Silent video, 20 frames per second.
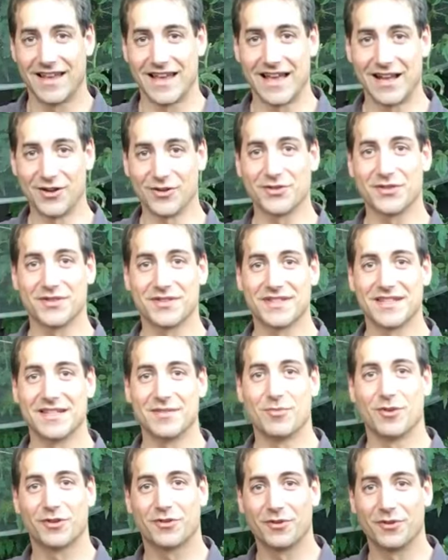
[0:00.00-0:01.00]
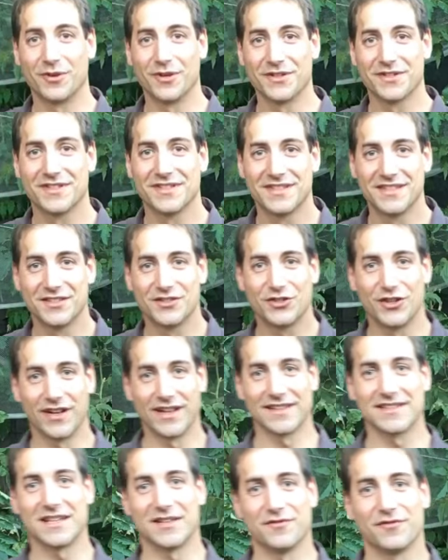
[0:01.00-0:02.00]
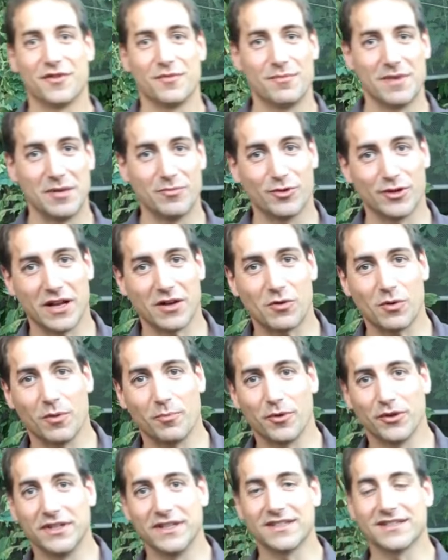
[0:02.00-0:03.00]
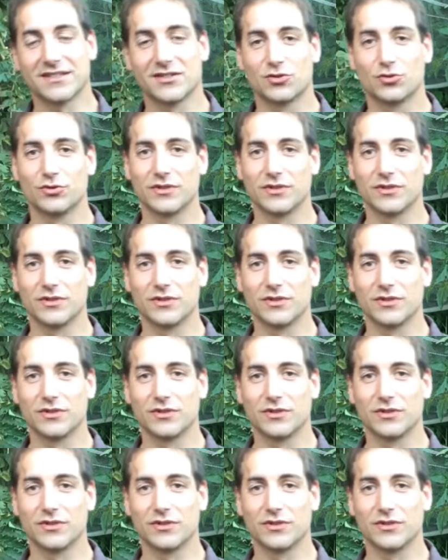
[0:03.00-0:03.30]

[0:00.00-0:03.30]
Hello sustainable growers, this is Jonathan from Melbourne Aquaponics.